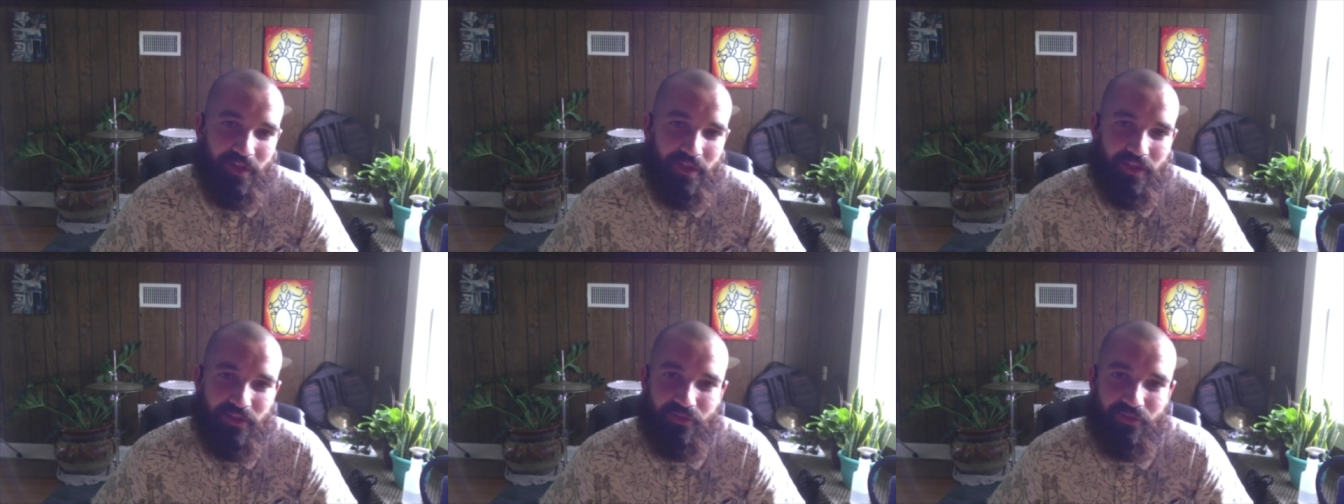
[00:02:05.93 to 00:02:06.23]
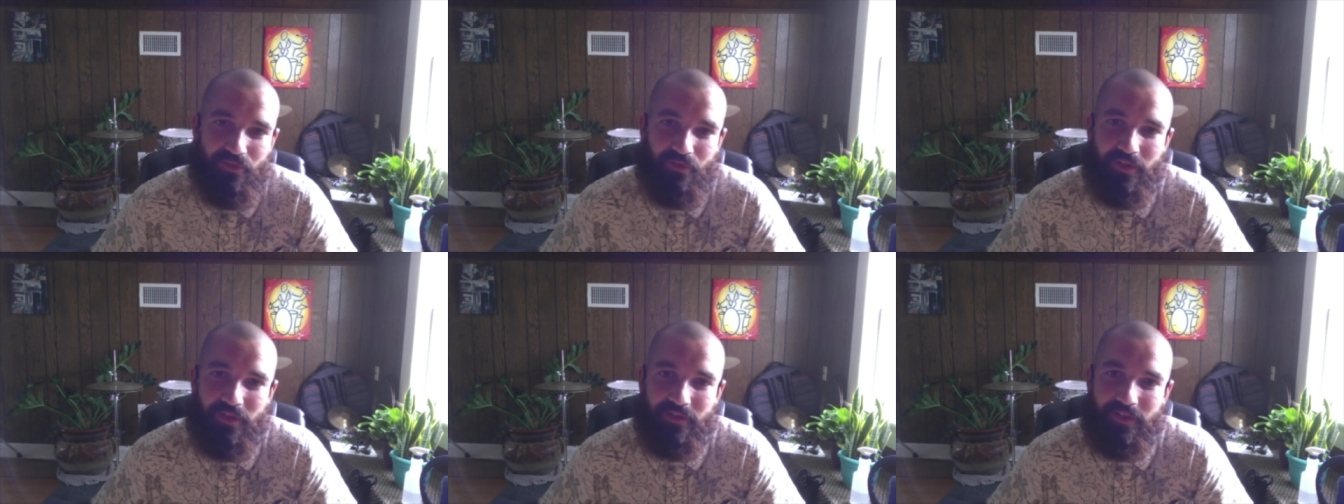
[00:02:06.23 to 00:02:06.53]

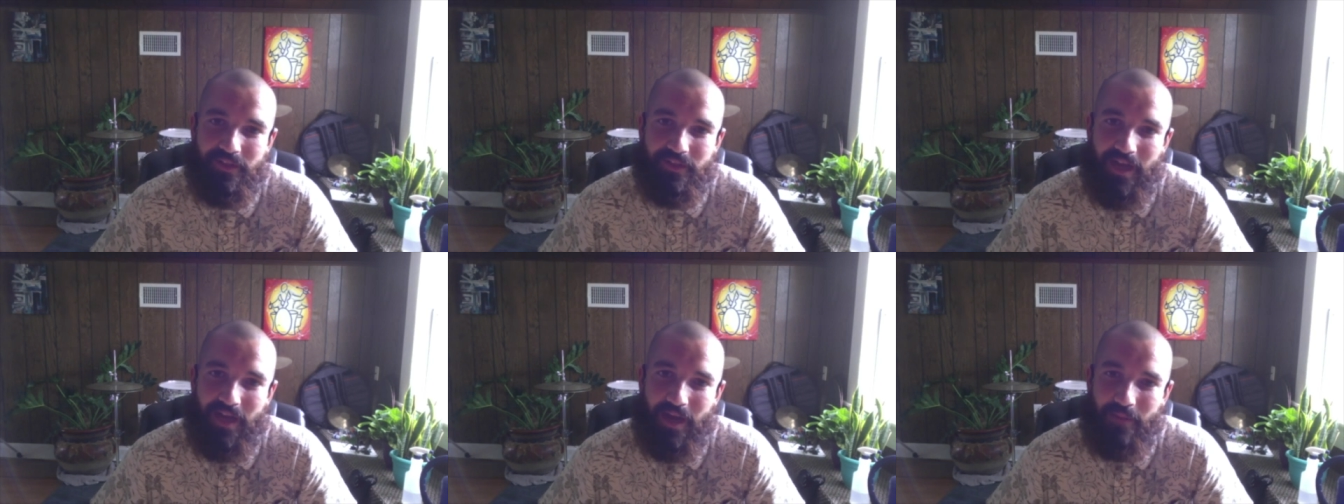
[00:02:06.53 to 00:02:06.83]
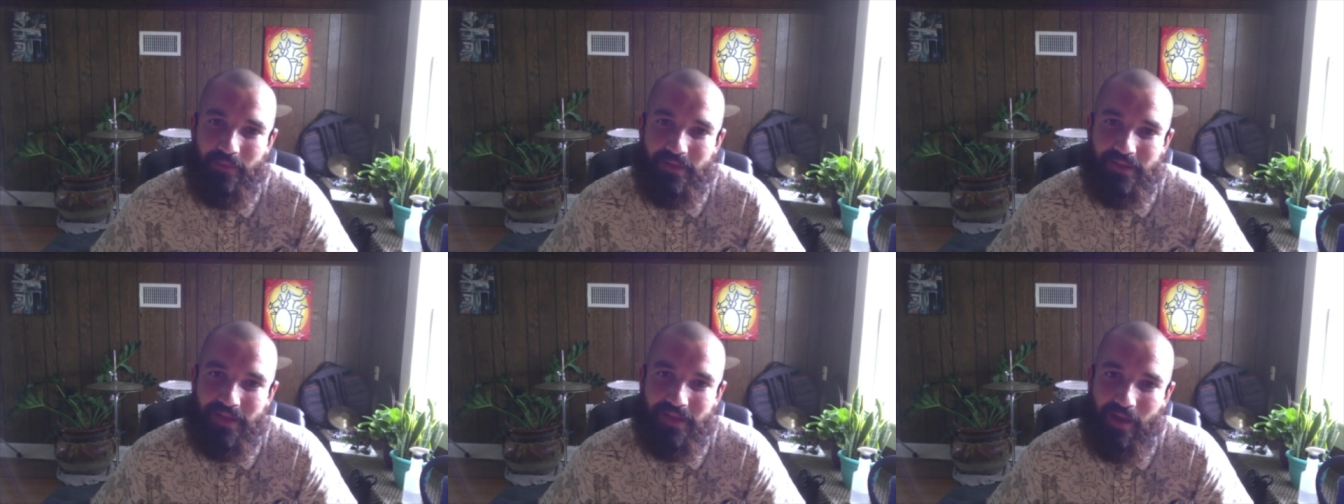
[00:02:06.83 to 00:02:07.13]
student at the
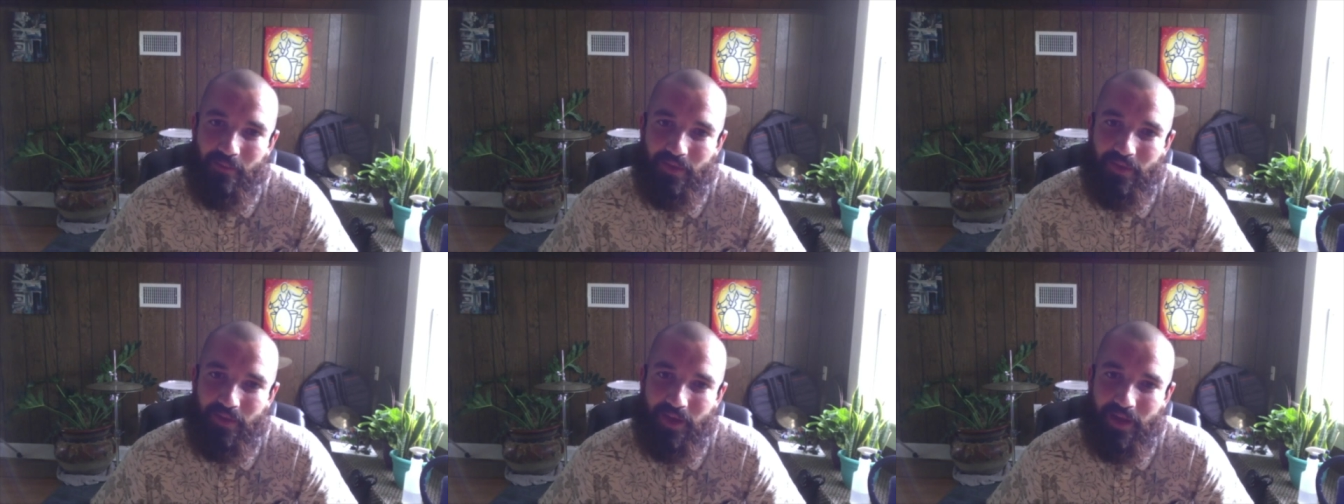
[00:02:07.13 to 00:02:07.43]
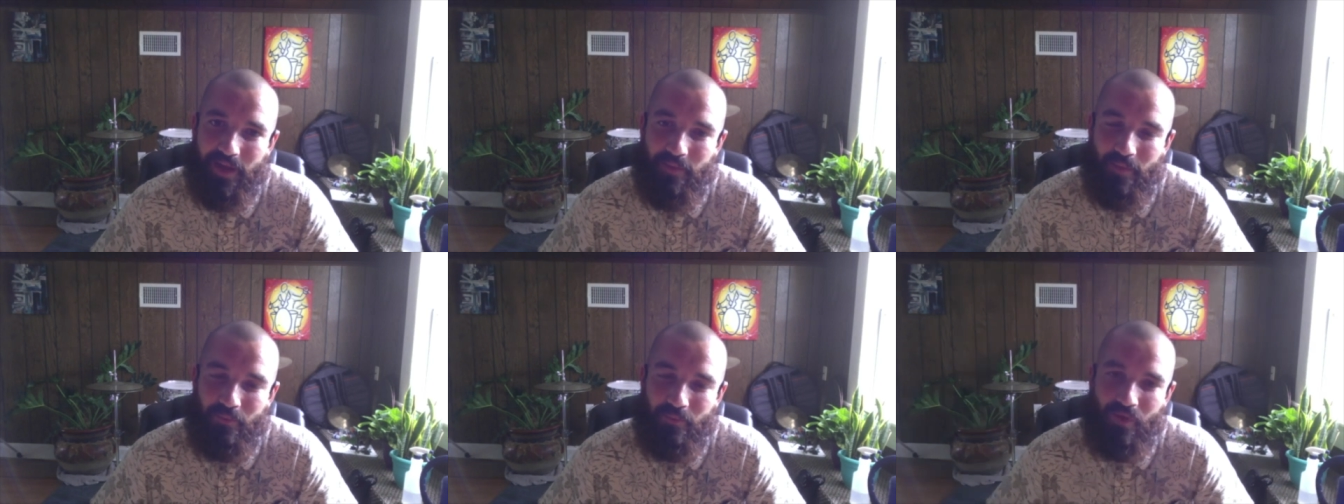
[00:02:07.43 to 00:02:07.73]
time. This guy by the
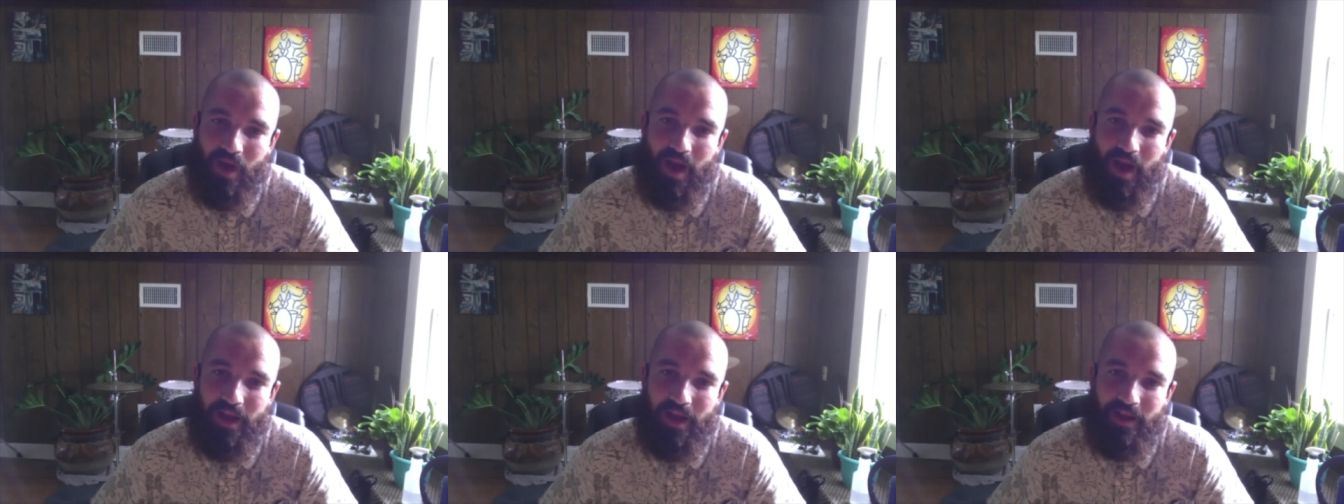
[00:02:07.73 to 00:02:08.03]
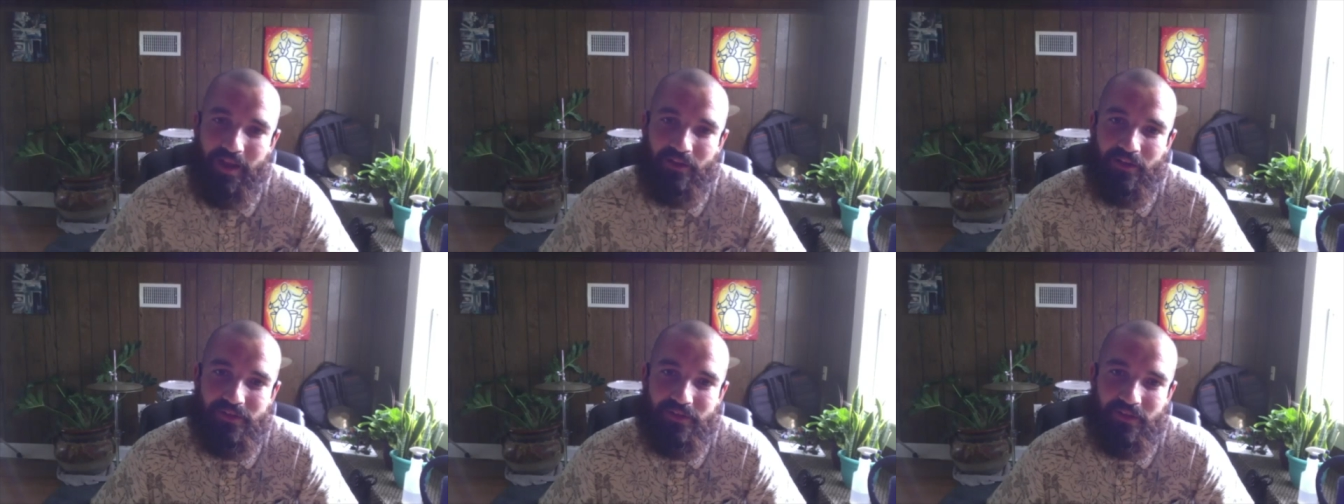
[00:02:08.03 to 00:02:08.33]
name of Brian
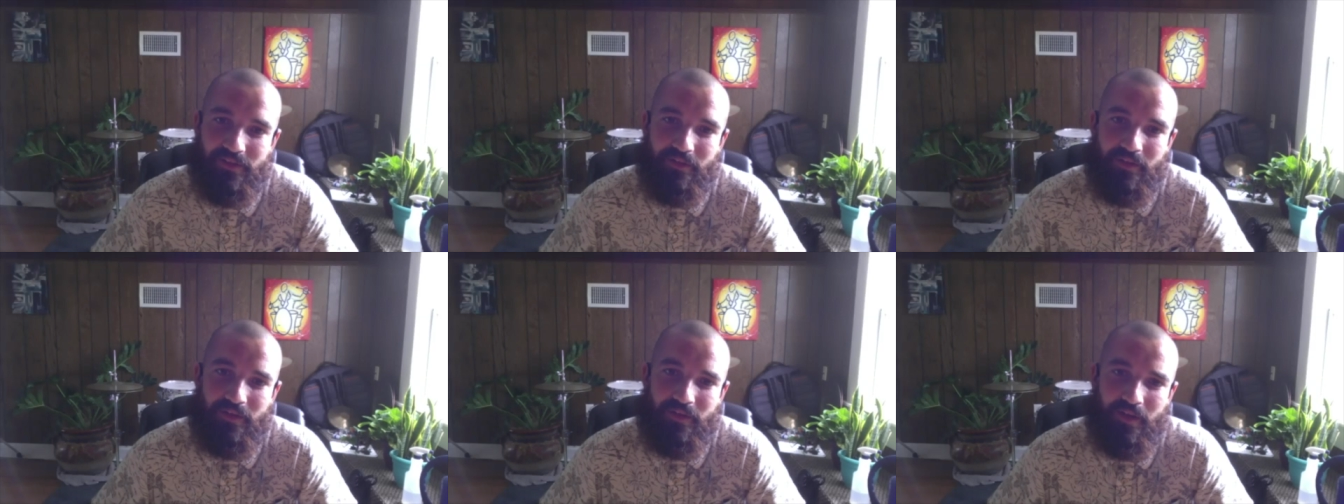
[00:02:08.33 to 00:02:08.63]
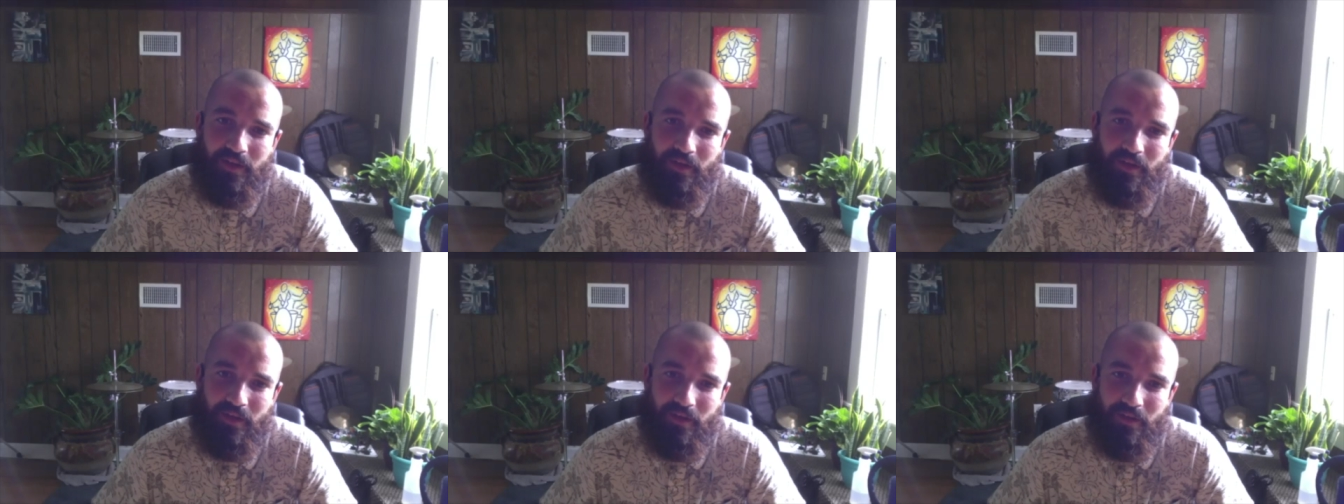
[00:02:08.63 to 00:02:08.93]
Nelson,
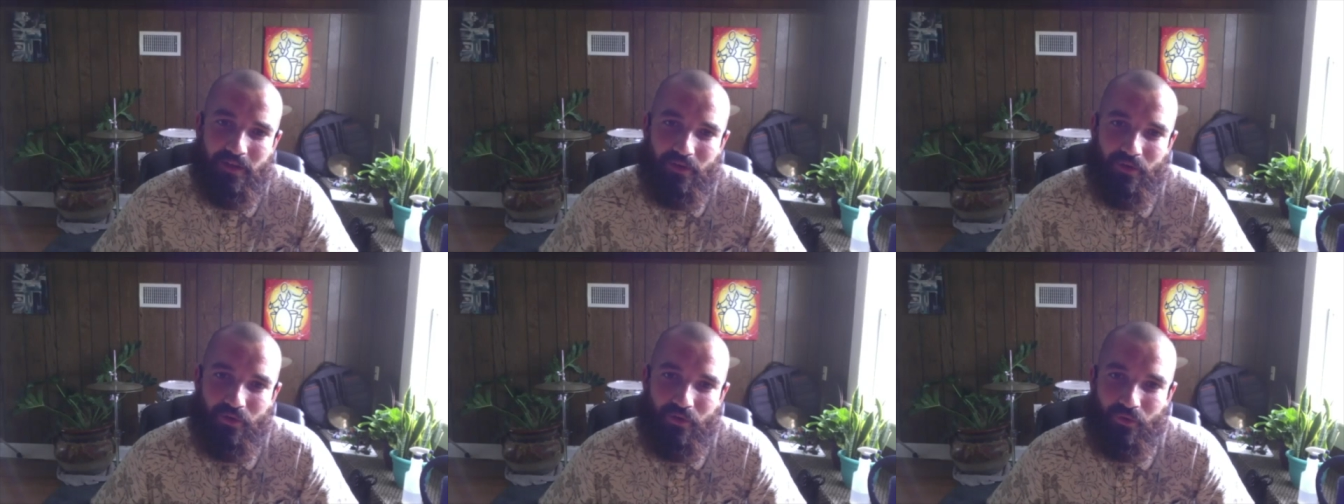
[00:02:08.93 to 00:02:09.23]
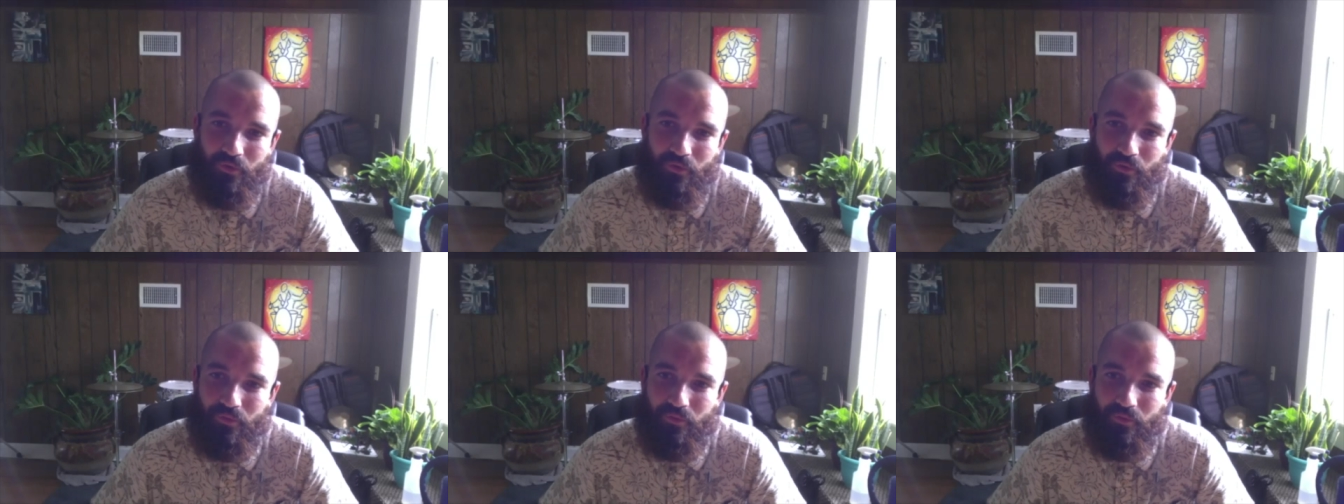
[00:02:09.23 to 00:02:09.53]
who